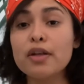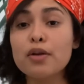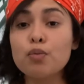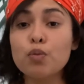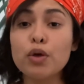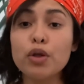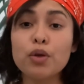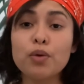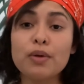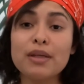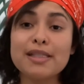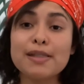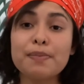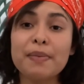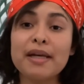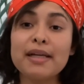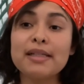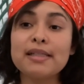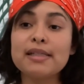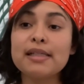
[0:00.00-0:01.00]
than what you
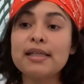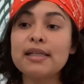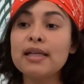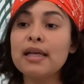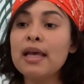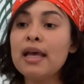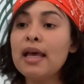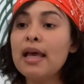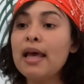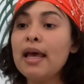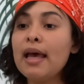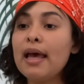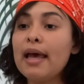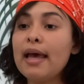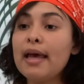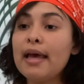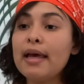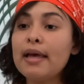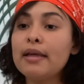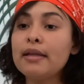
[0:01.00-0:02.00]
expected,
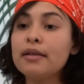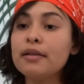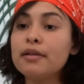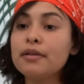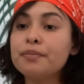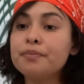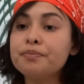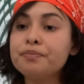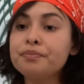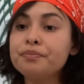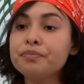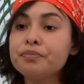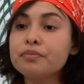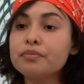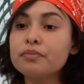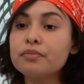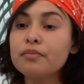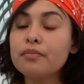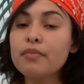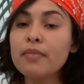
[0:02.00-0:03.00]

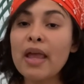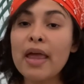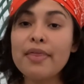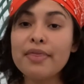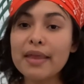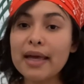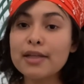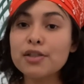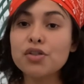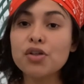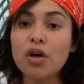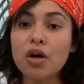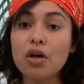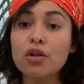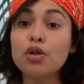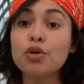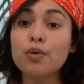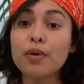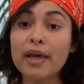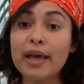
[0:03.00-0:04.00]
and that's
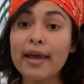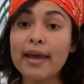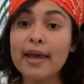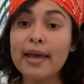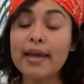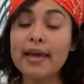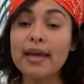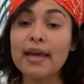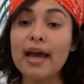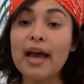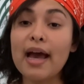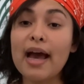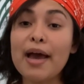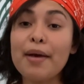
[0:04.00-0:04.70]
all okay.